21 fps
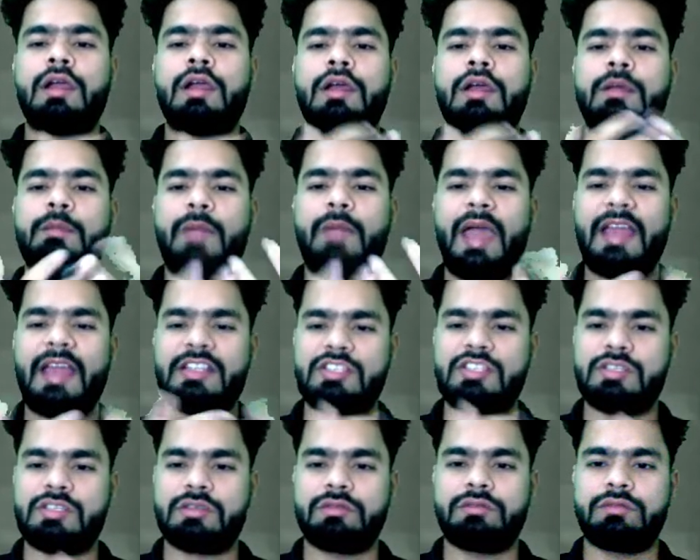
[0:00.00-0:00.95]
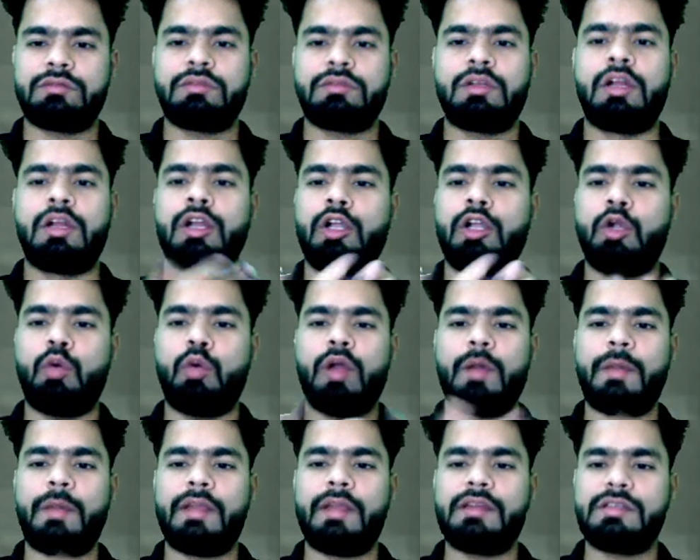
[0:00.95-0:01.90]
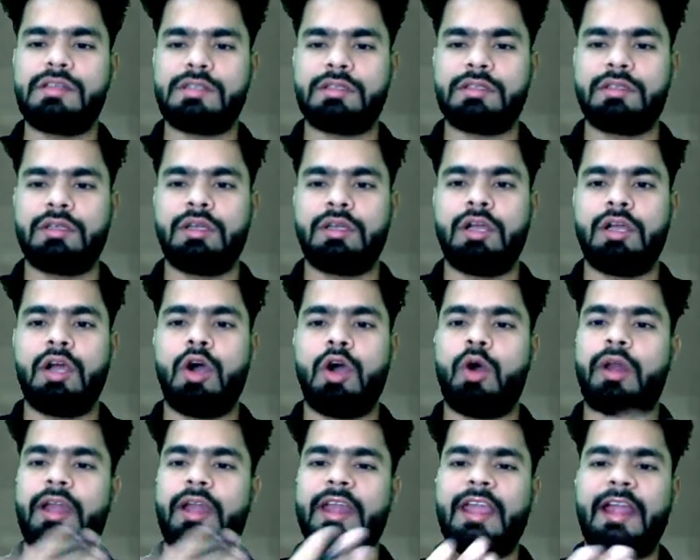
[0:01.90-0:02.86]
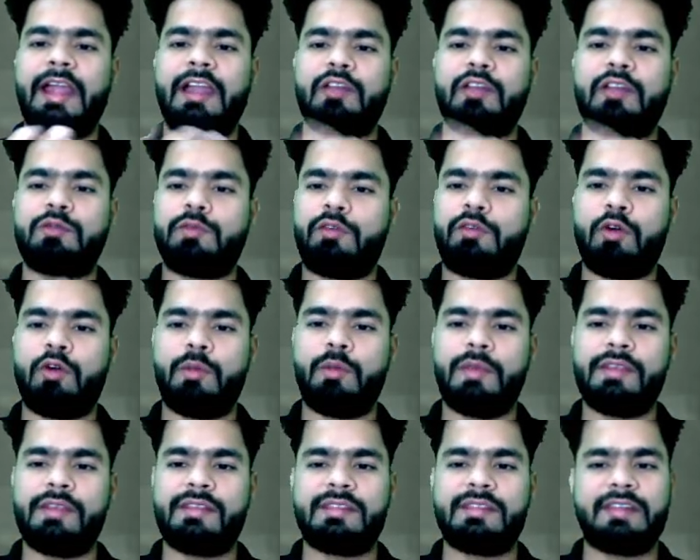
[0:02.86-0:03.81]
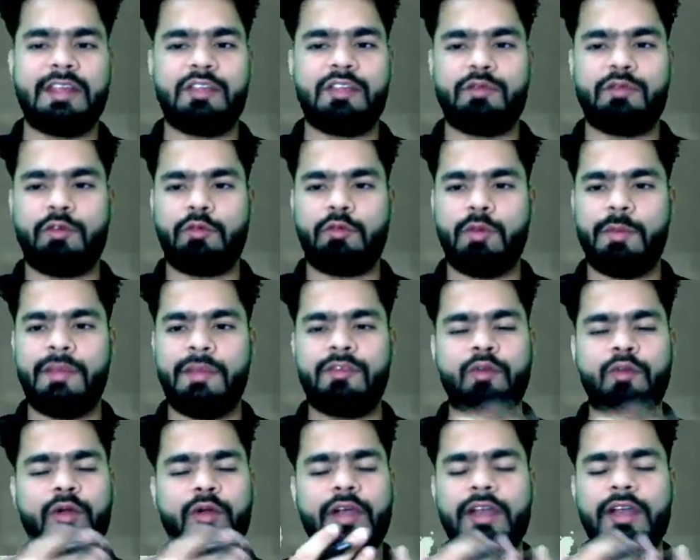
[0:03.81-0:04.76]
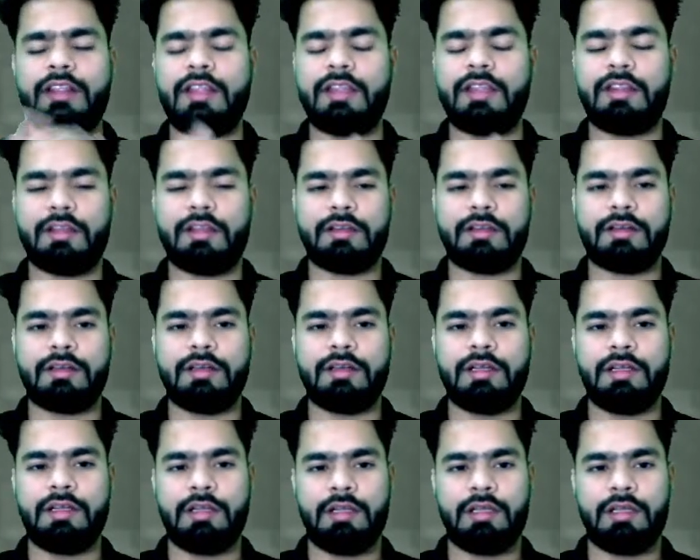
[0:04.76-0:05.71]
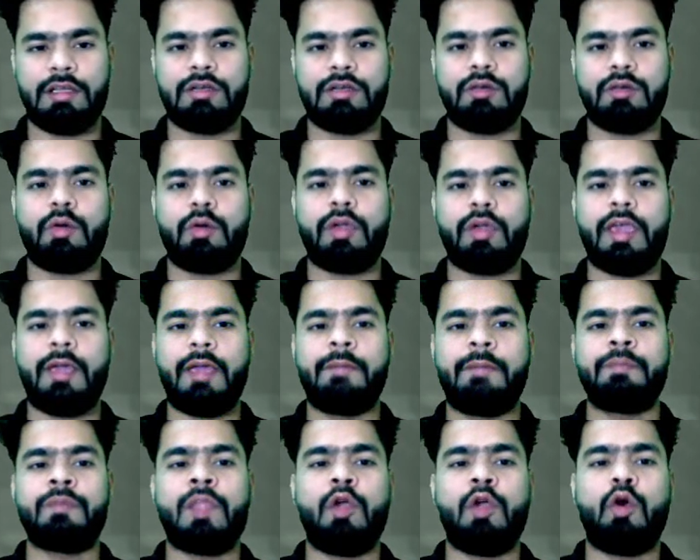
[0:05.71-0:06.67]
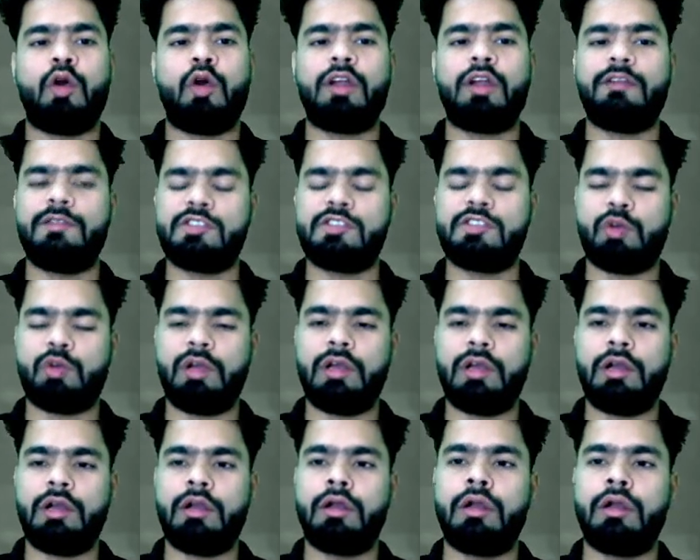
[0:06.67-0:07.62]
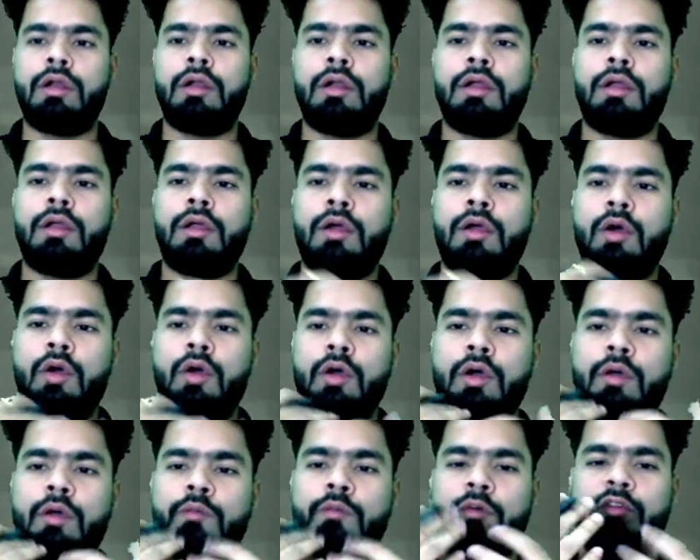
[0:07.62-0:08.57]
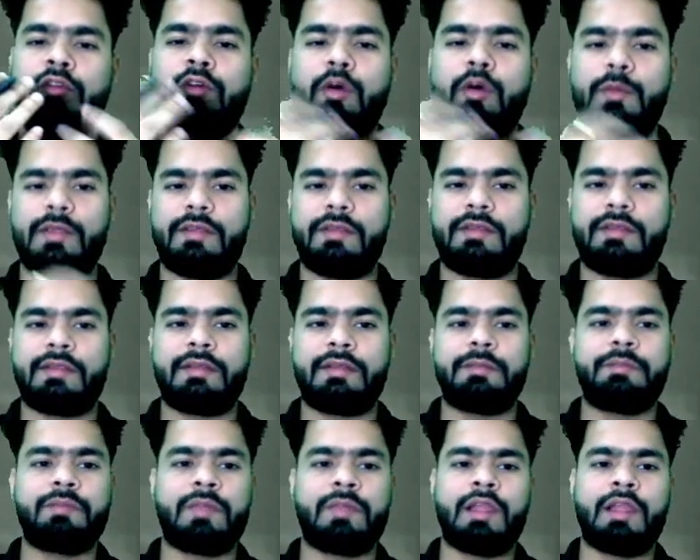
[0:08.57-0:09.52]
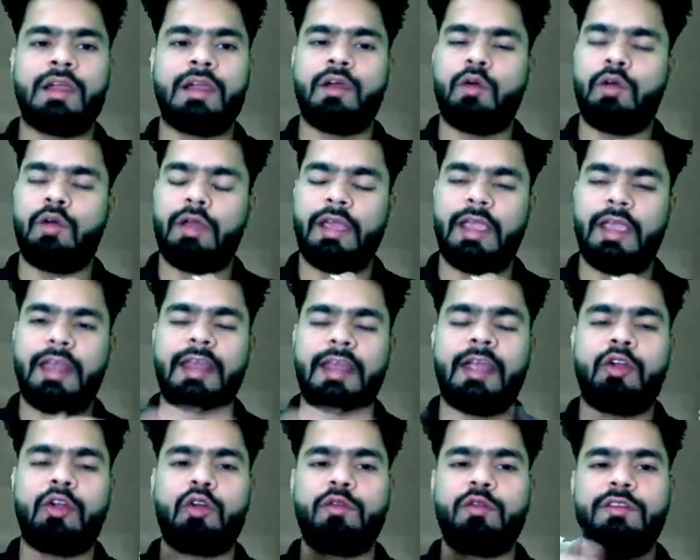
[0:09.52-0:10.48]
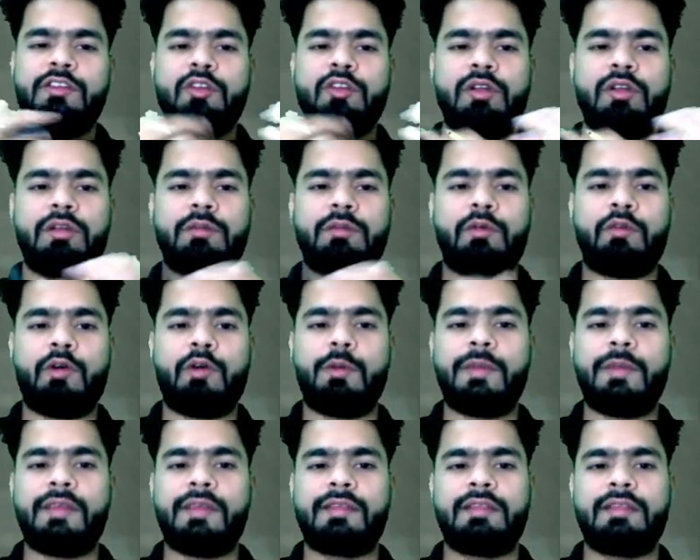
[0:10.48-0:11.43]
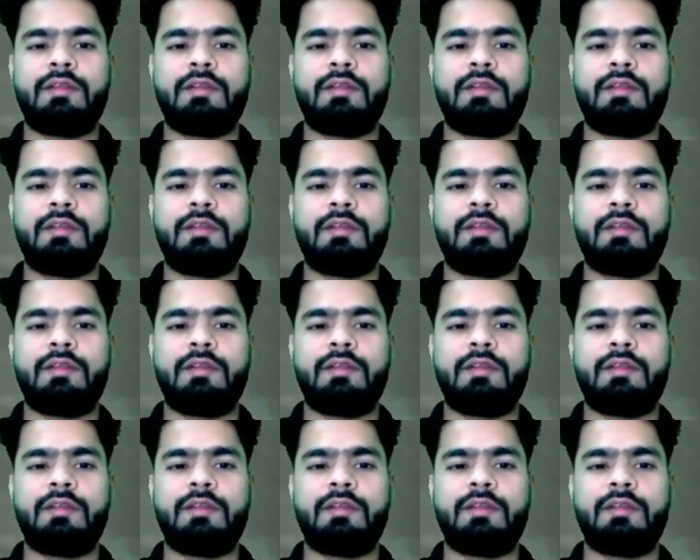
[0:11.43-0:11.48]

match, tournament, or any kind of performance, stage performance, or anything there. Okay, audiovisual performance. Any audiovisual performance,